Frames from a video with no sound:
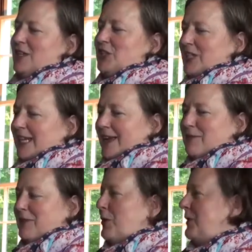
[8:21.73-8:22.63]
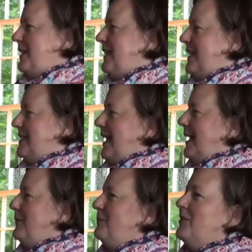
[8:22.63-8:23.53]
she came forward at that
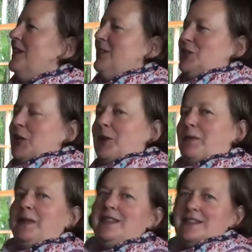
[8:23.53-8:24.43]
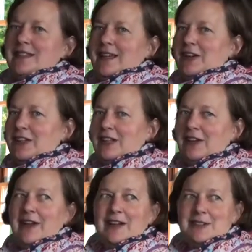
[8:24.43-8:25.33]
time, showed up at, the, at our
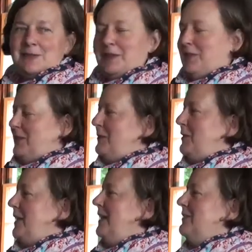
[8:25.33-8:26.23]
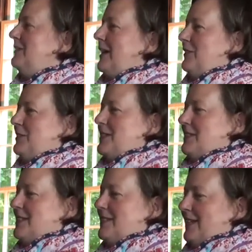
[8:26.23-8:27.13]
yellow house with a bouquet of flowers
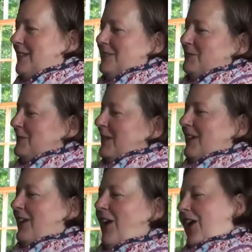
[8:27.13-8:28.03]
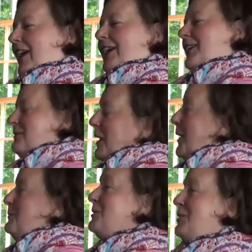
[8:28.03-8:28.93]
and said, Hi,
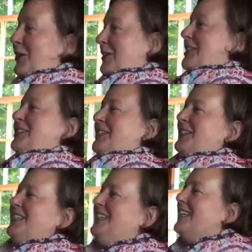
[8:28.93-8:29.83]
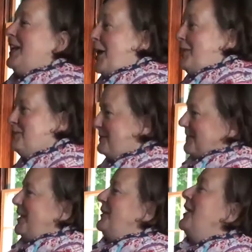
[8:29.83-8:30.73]
I'm Charlotte and
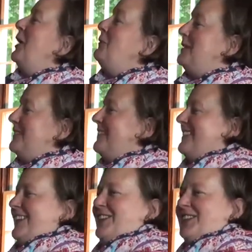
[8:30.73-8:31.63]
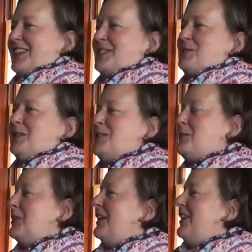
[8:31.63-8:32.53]
I'm here to help, and you know, let's
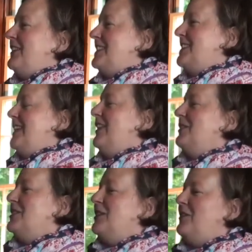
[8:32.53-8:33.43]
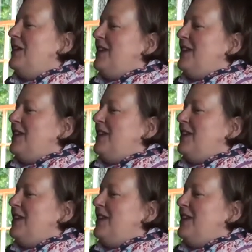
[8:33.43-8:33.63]
let's work on all this together. So